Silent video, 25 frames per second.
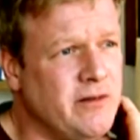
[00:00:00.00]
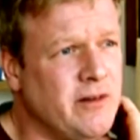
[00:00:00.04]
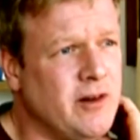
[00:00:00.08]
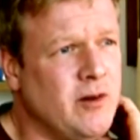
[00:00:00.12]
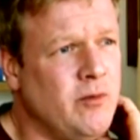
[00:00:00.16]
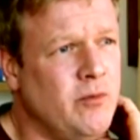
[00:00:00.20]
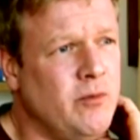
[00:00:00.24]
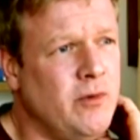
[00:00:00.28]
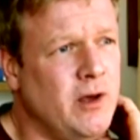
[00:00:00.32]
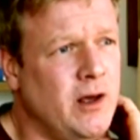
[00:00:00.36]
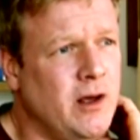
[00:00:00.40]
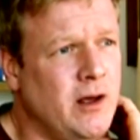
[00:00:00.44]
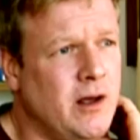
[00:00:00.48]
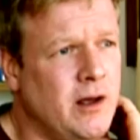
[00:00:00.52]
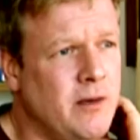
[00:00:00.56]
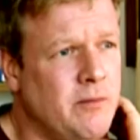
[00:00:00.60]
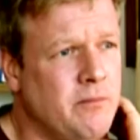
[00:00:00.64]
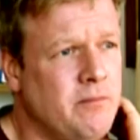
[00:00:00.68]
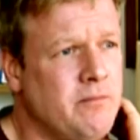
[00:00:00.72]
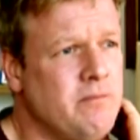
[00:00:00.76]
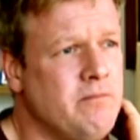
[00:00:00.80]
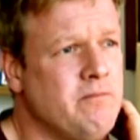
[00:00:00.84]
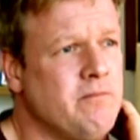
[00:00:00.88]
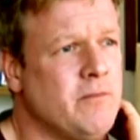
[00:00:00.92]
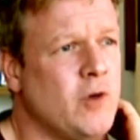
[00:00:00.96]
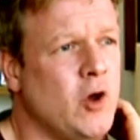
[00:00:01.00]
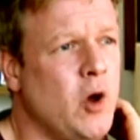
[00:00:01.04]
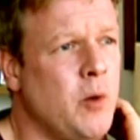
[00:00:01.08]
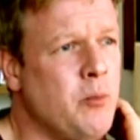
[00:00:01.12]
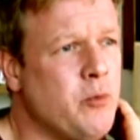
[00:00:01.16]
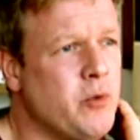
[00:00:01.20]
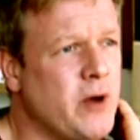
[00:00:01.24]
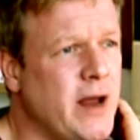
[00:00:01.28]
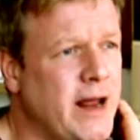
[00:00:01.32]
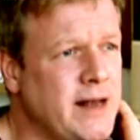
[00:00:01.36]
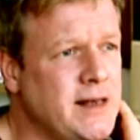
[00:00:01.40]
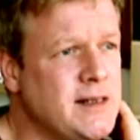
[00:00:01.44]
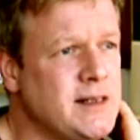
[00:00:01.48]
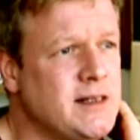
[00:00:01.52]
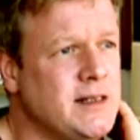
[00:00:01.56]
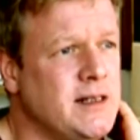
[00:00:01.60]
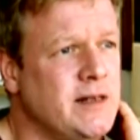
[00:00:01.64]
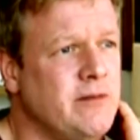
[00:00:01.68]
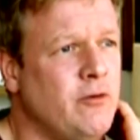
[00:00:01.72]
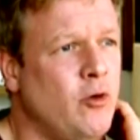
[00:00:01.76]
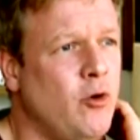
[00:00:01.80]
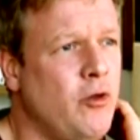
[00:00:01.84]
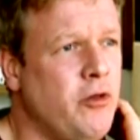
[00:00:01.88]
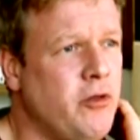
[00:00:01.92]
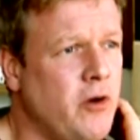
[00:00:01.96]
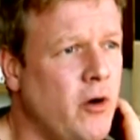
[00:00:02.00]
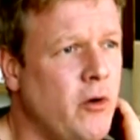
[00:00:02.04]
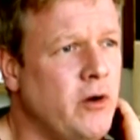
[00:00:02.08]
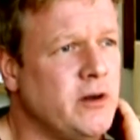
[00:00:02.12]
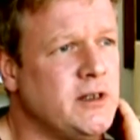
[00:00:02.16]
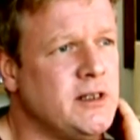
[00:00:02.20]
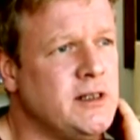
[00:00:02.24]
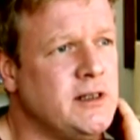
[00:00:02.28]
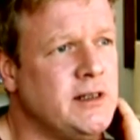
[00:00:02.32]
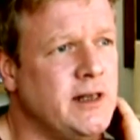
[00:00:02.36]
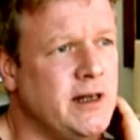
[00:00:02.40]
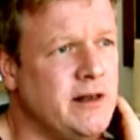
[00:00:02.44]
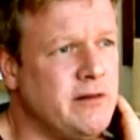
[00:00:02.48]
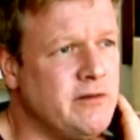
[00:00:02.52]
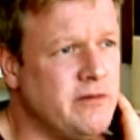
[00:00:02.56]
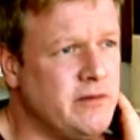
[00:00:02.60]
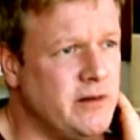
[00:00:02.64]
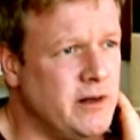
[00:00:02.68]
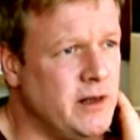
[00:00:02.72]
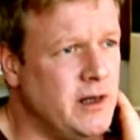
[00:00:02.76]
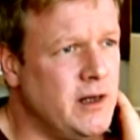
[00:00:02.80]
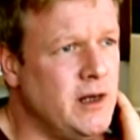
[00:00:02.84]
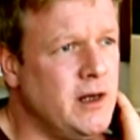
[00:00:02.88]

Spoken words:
comprehensive, authoritative